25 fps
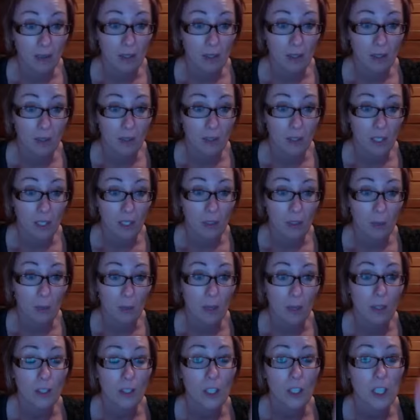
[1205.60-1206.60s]
coach as
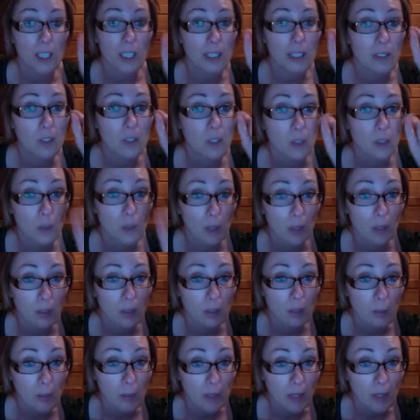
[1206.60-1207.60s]
well. She
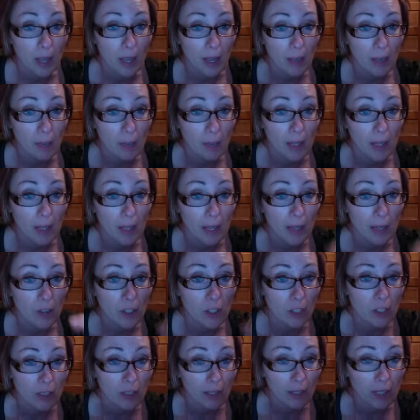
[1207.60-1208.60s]
struggles with time right now,
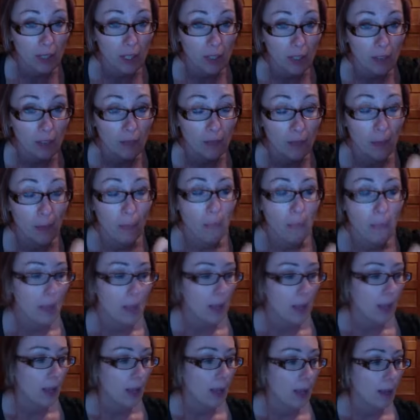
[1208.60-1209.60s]
just like you,
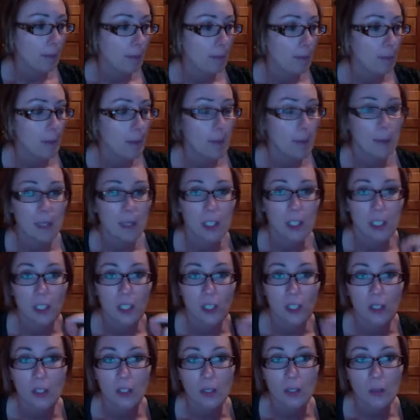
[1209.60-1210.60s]
um, but
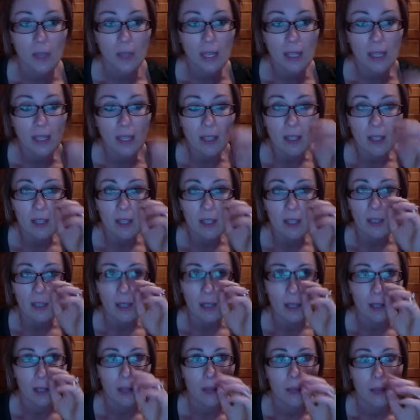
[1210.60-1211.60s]
she's doing
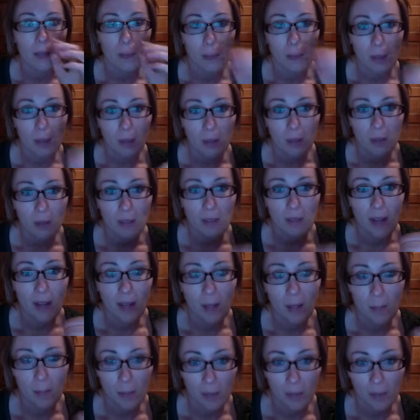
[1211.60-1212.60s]
uh, the post of how
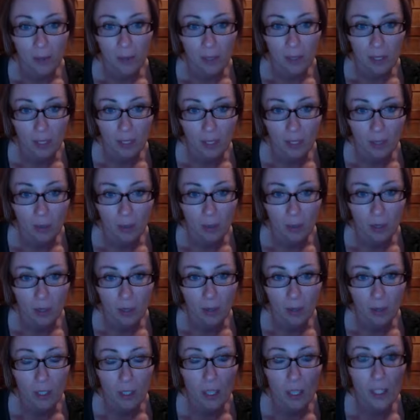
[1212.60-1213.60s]
to post like a new
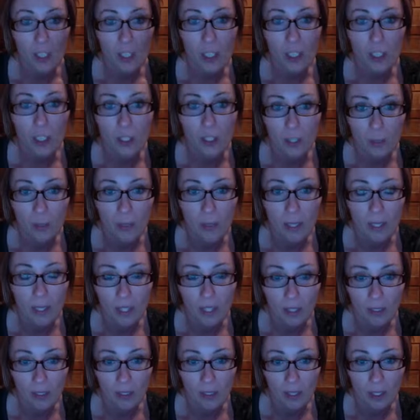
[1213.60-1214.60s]
coach, and she's doing it
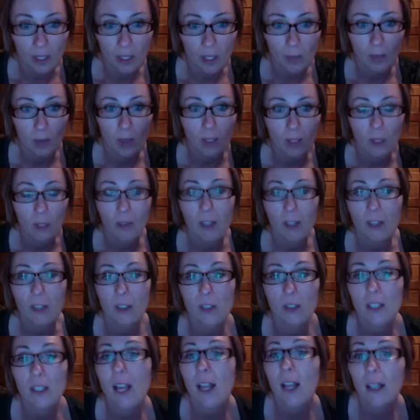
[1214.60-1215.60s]
just like you are. You guys
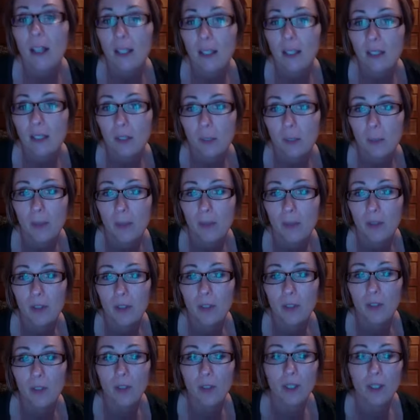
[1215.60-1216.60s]
are telling a little bit of a
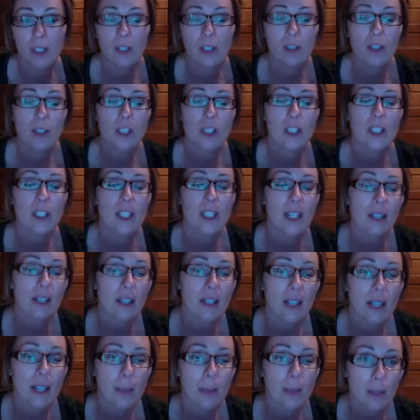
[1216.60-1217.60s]
story, you're
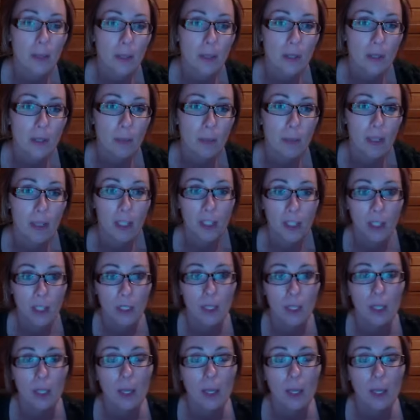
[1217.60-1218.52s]
sharing a personal picture,